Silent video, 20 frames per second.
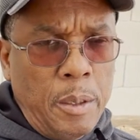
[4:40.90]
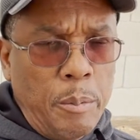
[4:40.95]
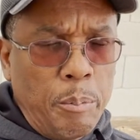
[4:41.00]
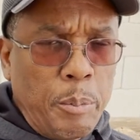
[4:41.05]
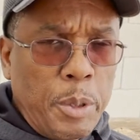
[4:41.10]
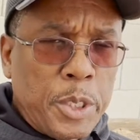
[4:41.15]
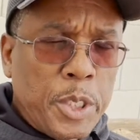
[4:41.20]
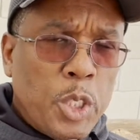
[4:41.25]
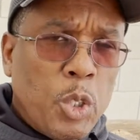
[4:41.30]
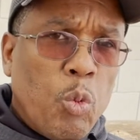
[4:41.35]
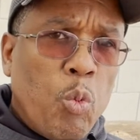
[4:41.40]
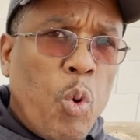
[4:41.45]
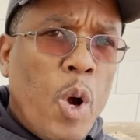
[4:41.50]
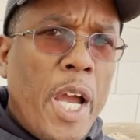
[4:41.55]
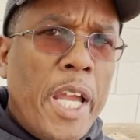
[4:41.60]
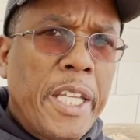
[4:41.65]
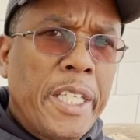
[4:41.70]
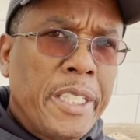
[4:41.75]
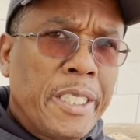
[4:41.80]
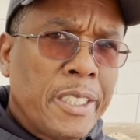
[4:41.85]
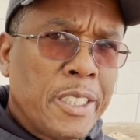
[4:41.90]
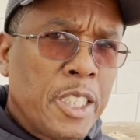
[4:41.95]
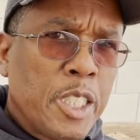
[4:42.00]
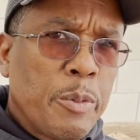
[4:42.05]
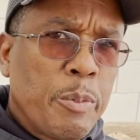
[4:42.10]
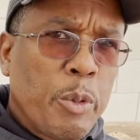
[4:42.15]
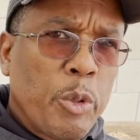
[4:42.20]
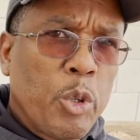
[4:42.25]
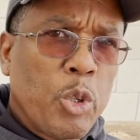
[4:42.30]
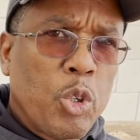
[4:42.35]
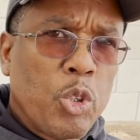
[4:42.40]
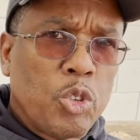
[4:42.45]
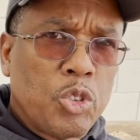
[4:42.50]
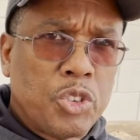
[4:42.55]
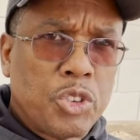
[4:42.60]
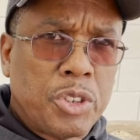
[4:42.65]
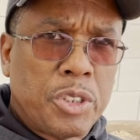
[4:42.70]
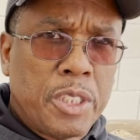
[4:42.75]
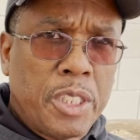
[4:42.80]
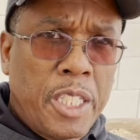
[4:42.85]
But the white
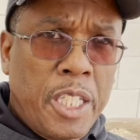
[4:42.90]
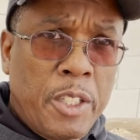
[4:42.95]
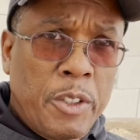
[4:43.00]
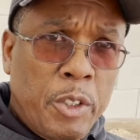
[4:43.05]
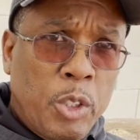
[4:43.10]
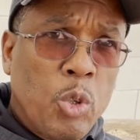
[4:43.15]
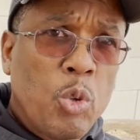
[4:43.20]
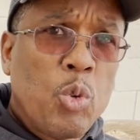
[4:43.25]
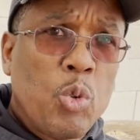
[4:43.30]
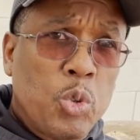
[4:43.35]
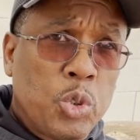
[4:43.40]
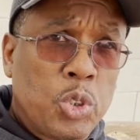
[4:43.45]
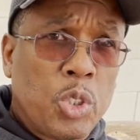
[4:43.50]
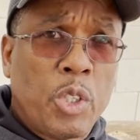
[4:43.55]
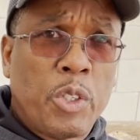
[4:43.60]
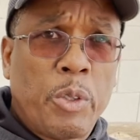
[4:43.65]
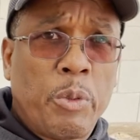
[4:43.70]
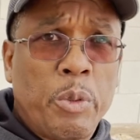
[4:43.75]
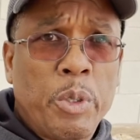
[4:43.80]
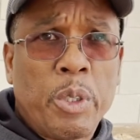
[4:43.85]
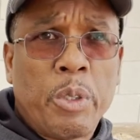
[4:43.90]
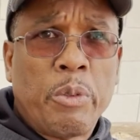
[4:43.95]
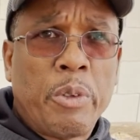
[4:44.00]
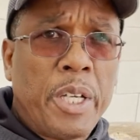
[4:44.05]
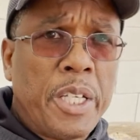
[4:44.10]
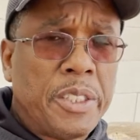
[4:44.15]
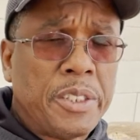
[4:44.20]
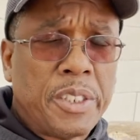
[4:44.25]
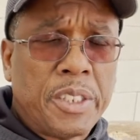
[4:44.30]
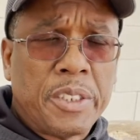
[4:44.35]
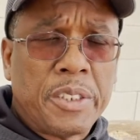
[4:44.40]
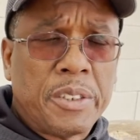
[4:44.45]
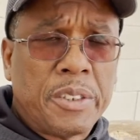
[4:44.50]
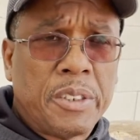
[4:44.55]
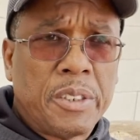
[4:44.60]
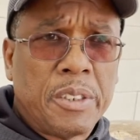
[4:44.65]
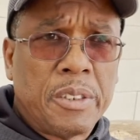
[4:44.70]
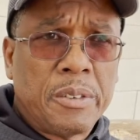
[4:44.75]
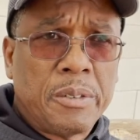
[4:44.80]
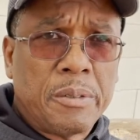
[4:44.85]
liberals, and those are the real racists,
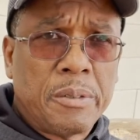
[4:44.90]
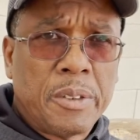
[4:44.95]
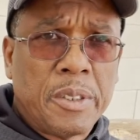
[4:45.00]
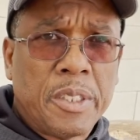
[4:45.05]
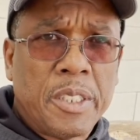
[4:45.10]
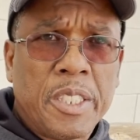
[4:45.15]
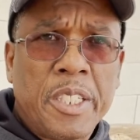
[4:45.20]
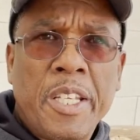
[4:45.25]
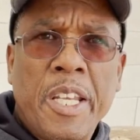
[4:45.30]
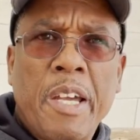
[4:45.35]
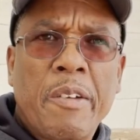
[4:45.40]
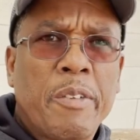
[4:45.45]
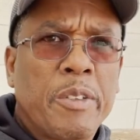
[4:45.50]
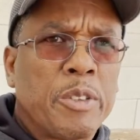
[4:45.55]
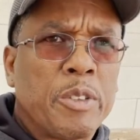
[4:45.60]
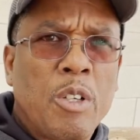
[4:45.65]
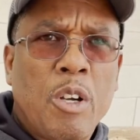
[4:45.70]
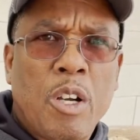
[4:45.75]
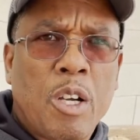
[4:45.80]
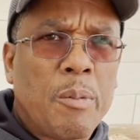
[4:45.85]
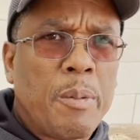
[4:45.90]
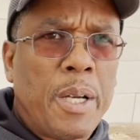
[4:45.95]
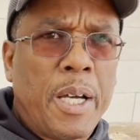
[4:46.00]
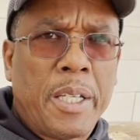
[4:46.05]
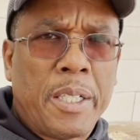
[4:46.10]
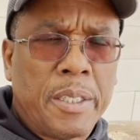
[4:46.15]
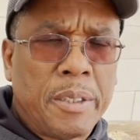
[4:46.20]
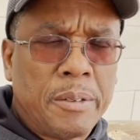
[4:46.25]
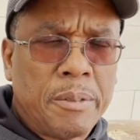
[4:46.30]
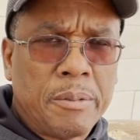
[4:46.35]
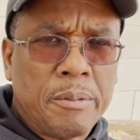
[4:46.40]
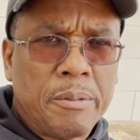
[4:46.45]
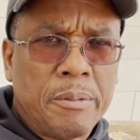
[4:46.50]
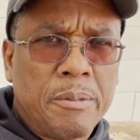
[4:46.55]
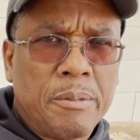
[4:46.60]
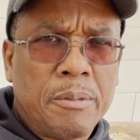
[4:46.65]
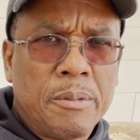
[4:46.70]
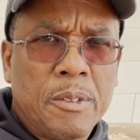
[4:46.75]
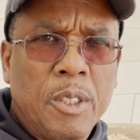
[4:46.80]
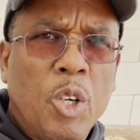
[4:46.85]
never talk about it.
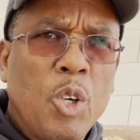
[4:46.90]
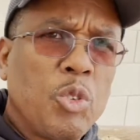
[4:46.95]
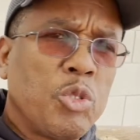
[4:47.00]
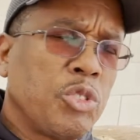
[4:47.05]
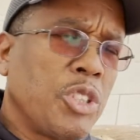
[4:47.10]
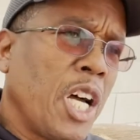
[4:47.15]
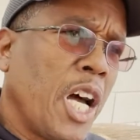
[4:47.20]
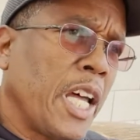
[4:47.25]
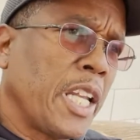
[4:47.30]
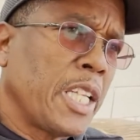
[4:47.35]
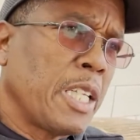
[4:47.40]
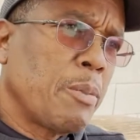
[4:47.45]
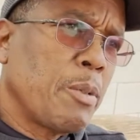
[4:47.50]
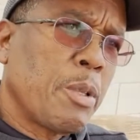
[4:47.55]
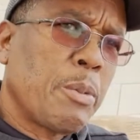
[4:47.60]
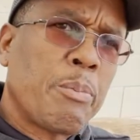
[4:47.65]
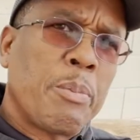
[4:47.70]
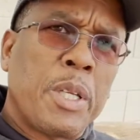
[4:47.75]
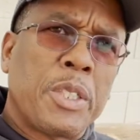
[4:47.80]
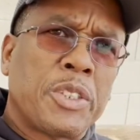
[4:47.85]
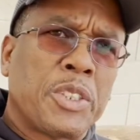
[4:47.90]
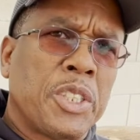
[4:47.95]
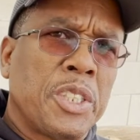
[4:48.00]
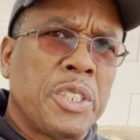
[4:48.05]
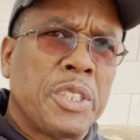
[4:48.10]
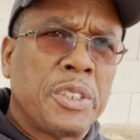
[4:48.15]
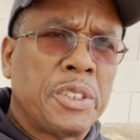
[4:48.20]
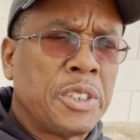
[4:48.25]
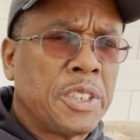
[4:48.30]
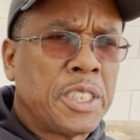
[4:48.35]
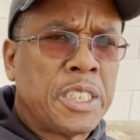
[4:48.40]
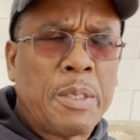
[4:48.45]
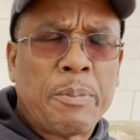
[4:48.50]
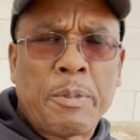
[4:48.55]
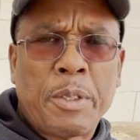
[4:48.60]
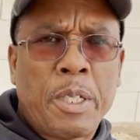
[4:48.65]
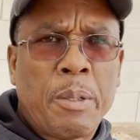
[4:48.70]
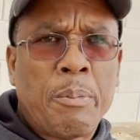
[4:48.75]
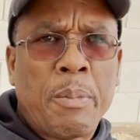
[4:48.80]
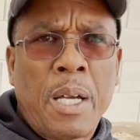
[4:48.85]
Oh, Don Lemon mentioned
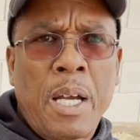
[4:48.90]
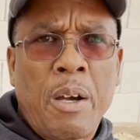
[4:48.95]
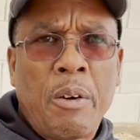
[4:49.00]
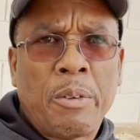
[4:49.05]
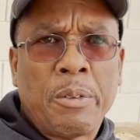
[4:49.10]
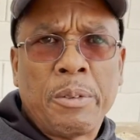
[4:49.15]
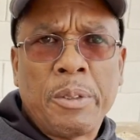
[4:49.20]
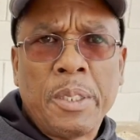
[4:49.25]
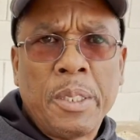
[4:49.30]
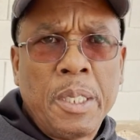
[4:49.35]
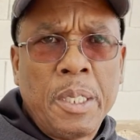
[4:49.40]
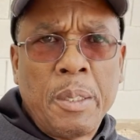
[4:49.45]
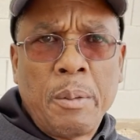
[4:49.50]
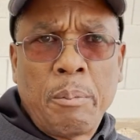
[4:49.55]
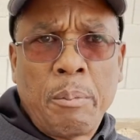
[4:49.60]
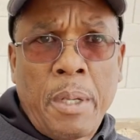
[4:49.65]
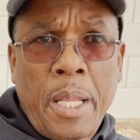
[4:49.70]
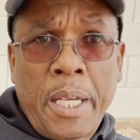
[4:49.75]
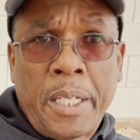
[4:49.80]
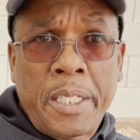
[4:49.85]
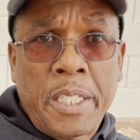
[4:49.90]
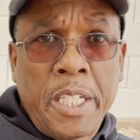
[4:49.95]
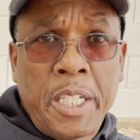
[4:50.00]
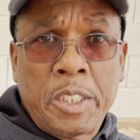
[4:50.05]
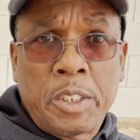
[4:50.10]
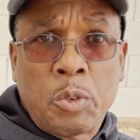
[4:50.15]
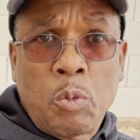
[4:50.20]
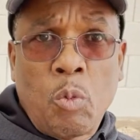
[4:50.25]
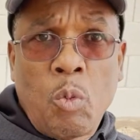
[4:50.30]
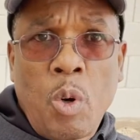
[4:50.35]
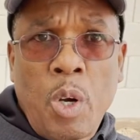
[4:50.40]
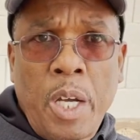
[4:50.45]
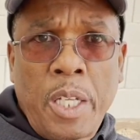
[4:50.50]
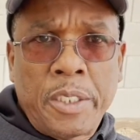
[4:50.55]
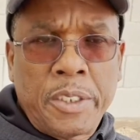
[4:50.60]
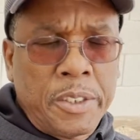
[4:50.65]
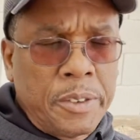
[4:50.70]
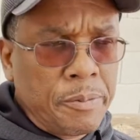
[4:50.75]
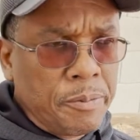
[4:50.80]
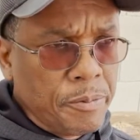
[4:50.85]
something about black kids
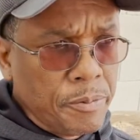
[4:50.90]
once.